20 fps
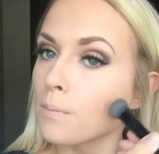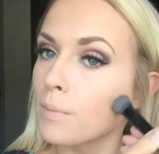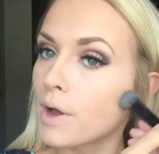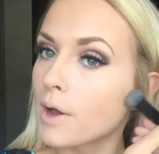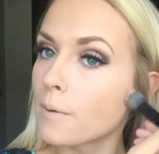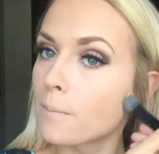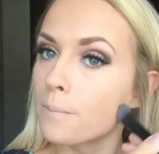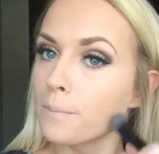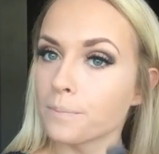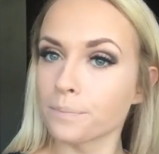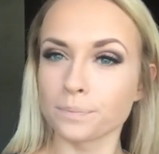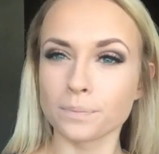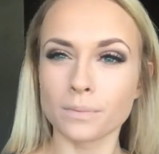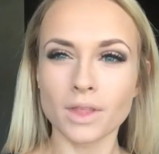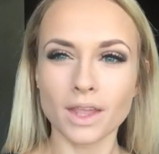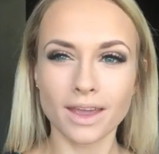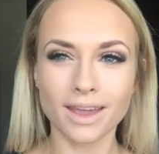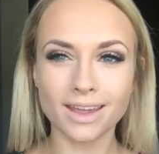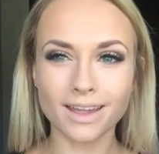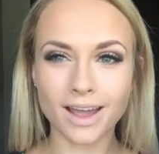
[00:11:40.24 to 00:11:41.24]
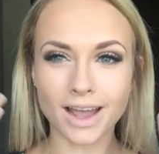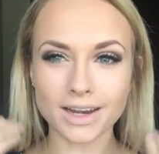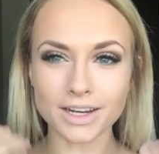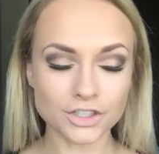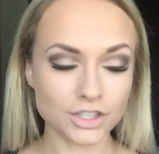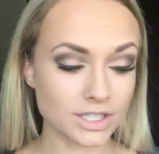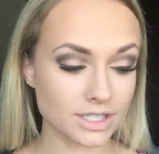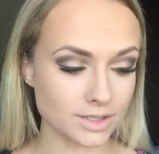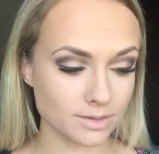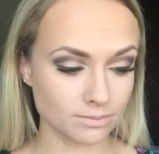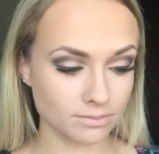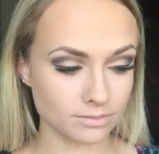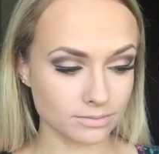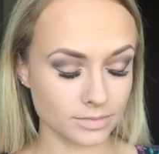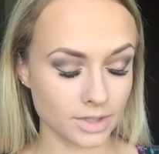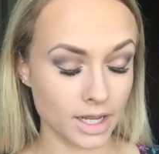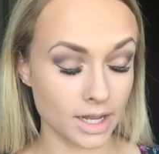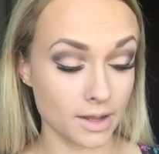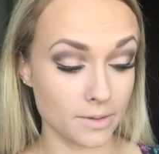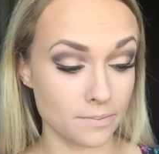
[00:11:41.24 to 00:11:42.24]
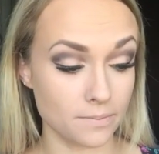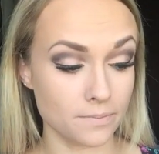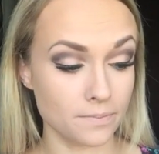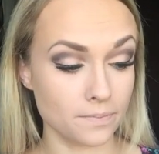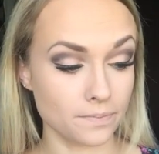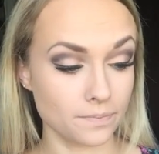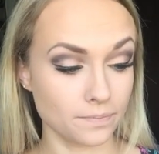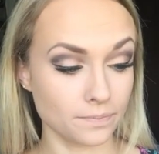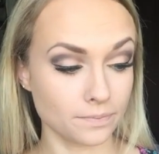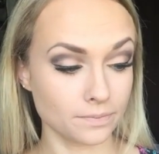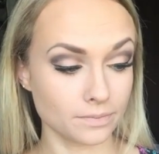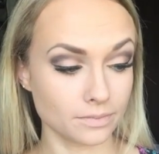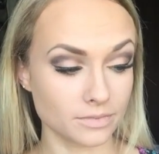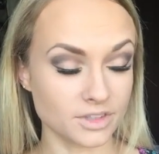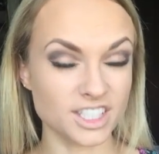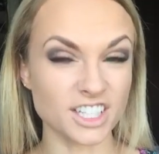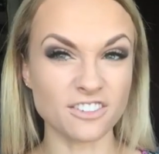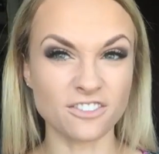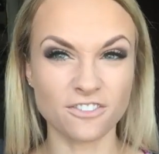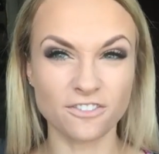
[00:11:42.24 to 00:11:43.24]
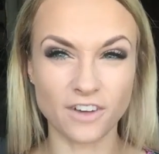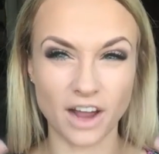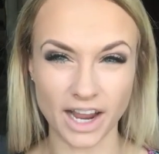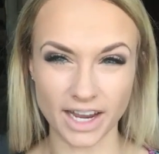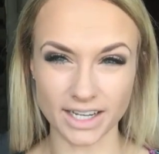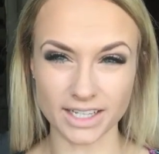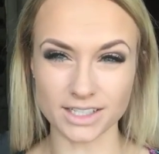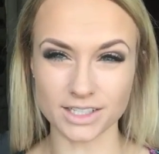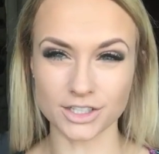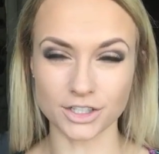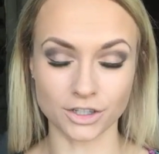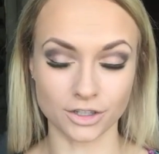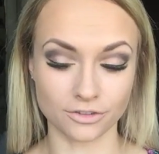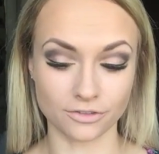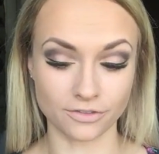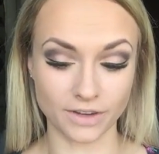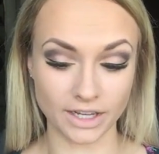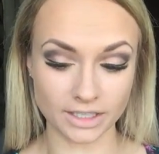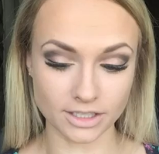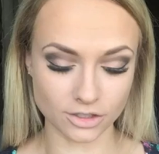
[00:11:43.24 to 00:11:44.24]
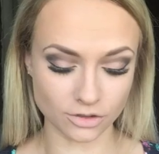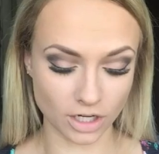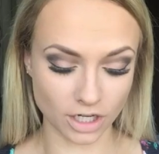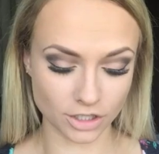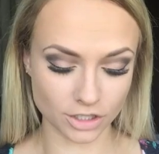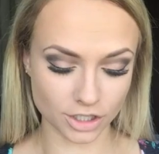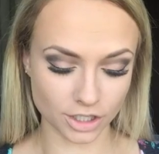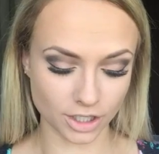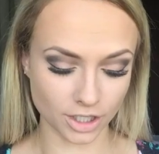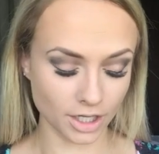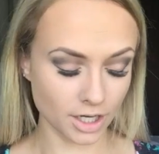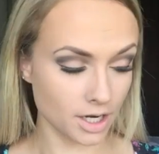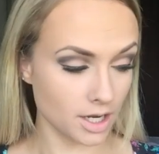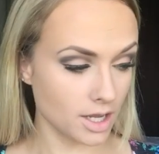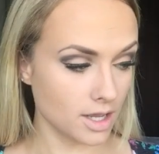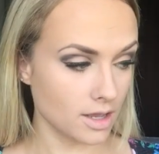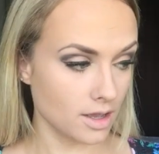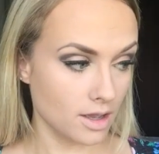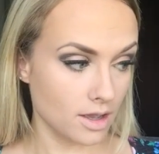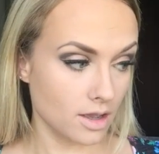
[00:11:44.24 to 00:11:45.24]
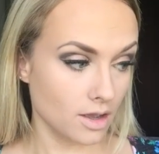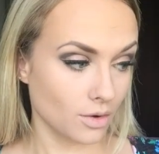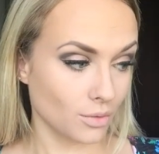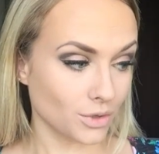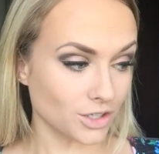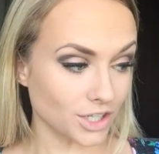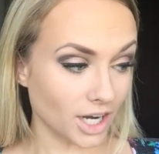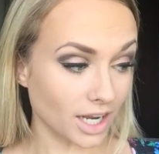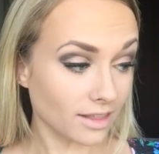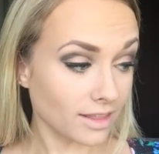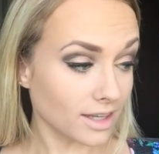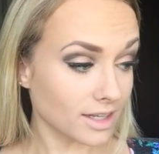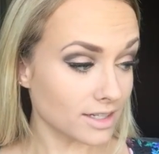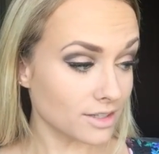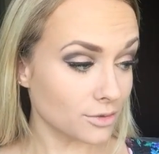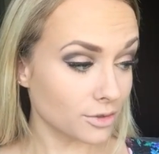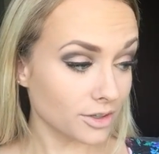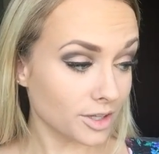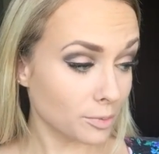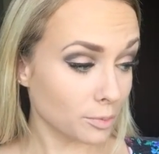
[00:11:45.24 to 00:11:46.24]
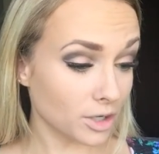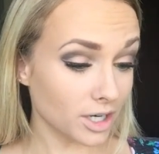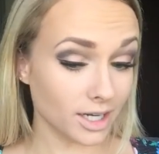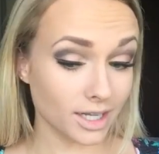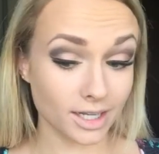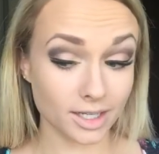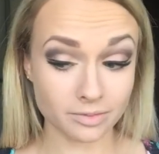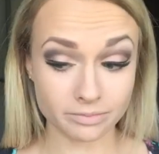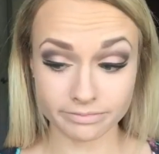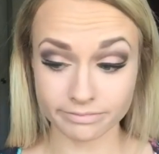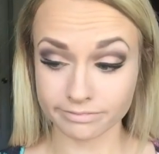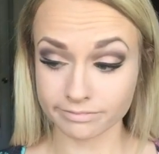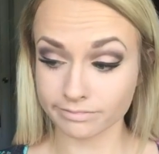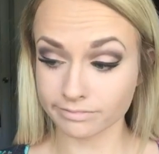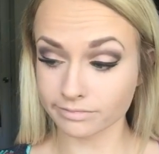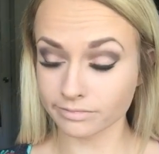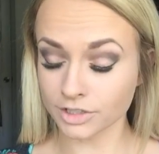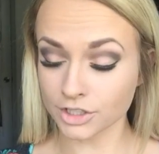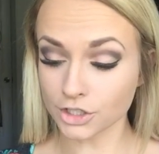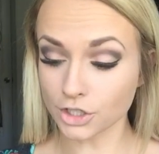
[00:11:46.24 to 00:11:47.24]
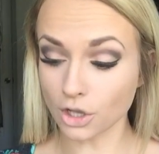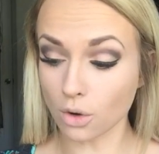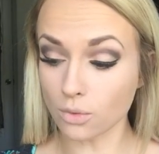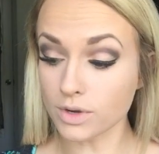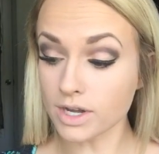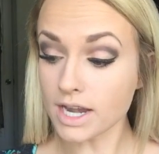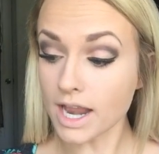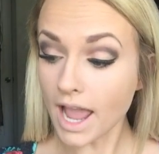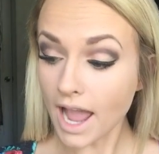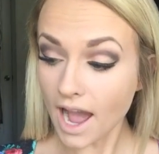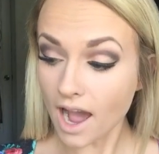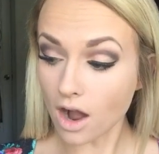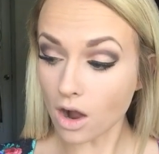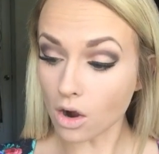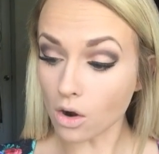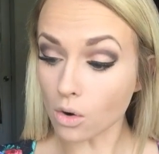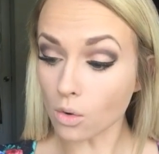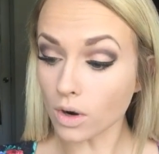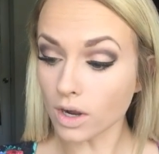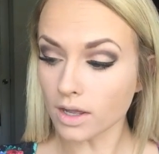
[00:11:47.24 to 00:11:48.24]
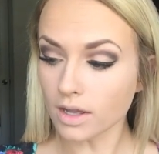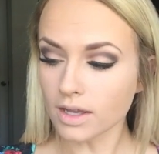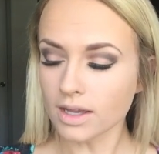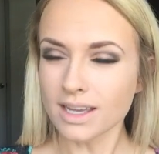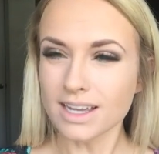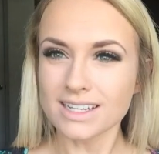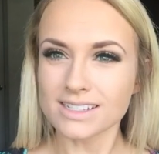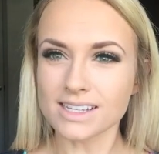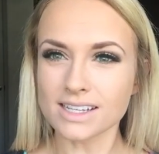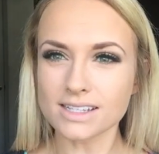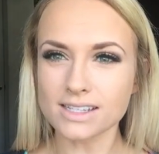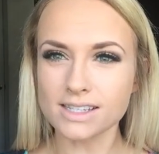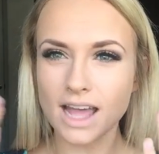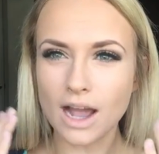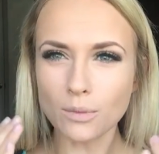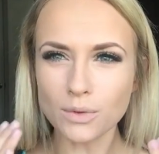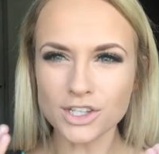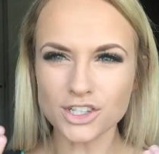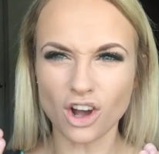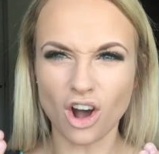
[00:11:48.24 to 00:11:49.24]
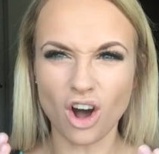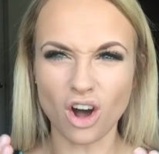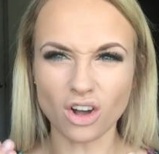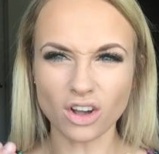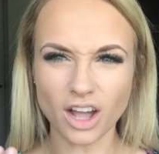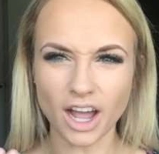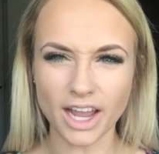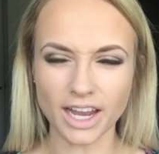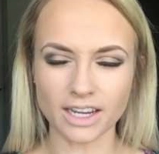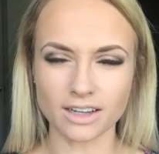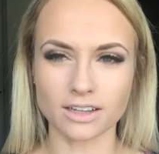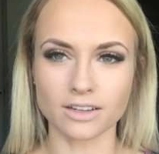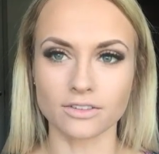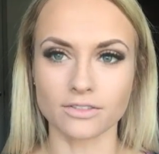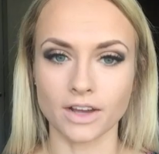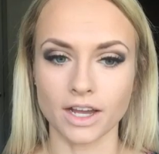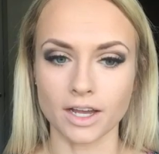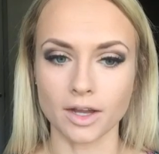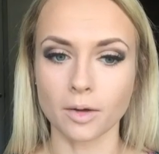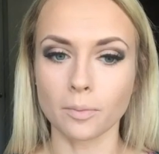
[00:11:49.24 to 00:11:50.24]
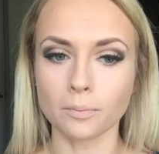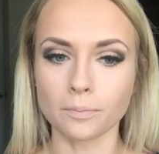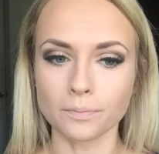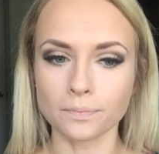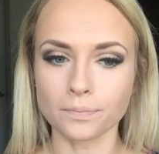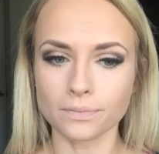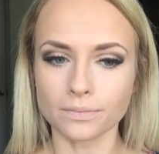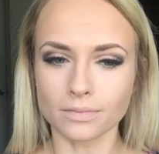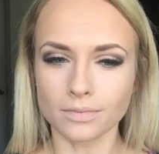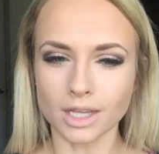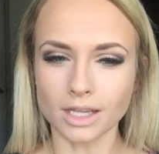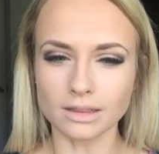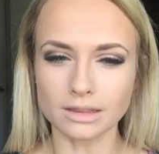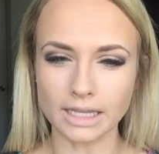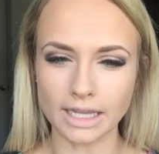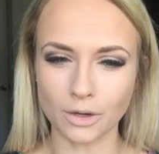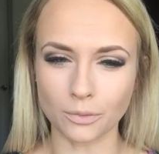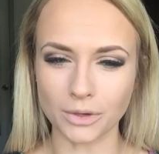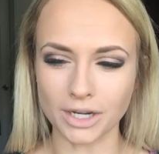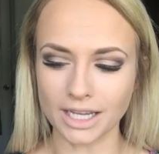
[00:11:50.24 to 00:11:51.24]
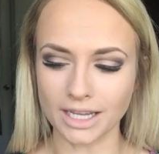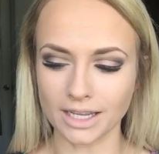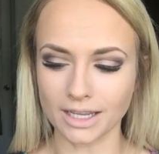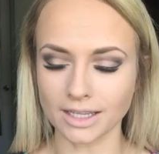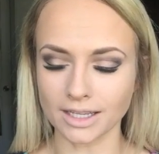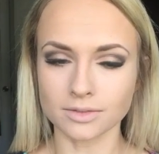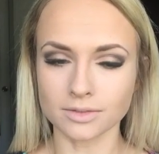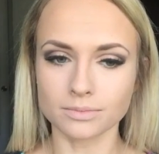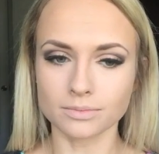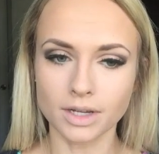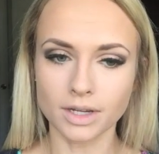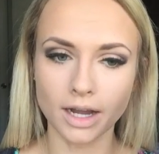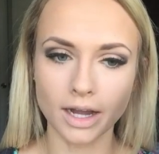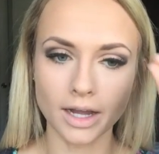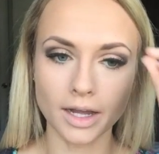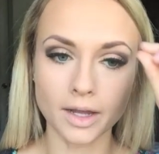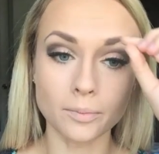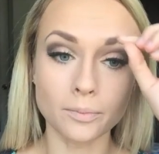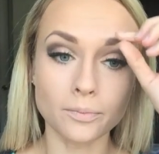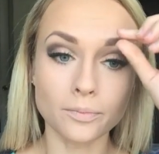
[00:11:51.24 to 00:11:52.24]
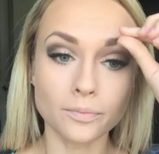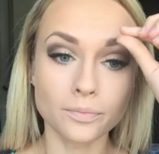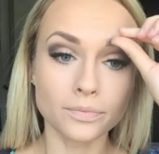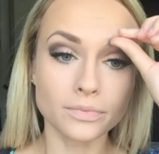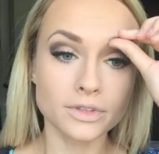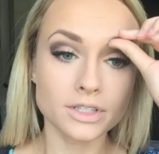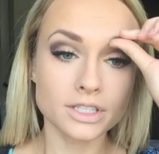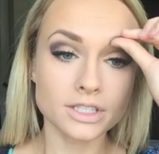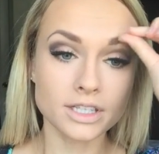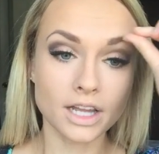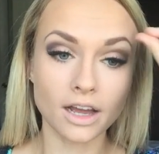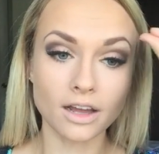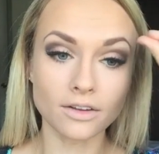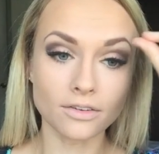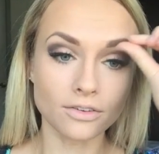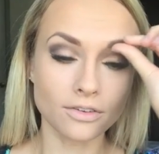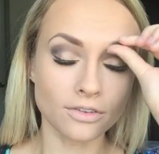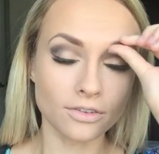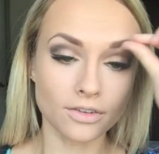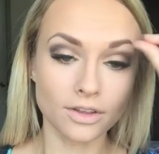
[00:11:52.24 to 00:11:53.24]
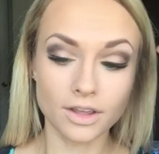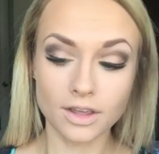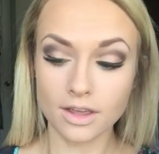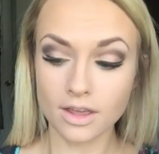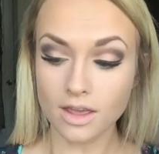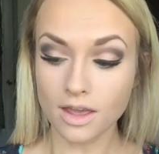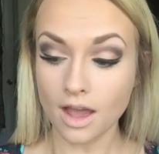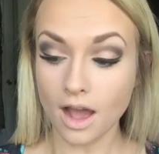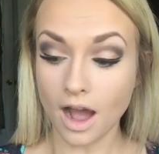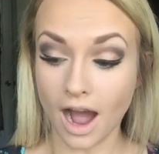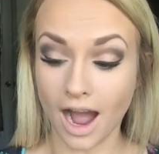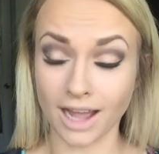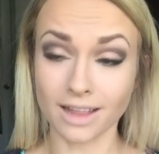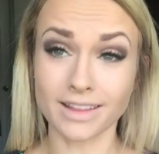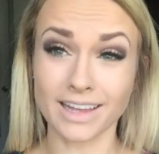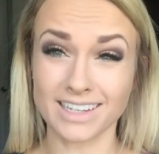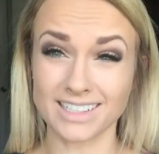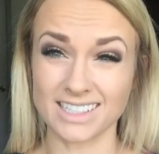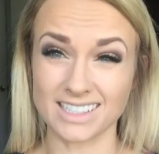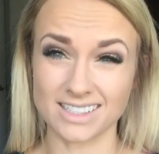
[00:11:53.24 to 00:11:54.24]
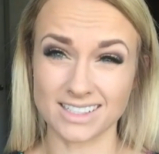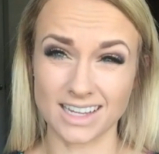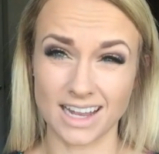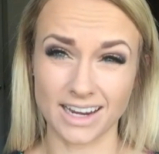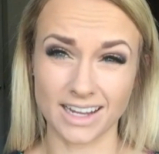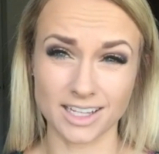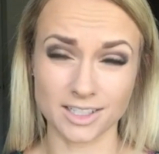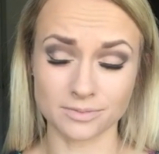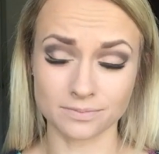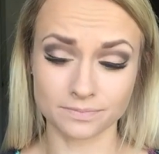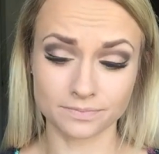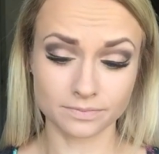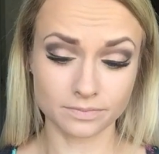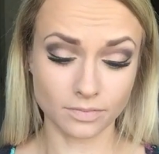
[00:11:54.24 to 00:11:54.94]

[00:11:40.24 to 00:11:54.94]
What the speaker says: But it kind of just defines your face structure, which I think is really pretty. So now, since that was all kind of liquidy stuff, I like to set it.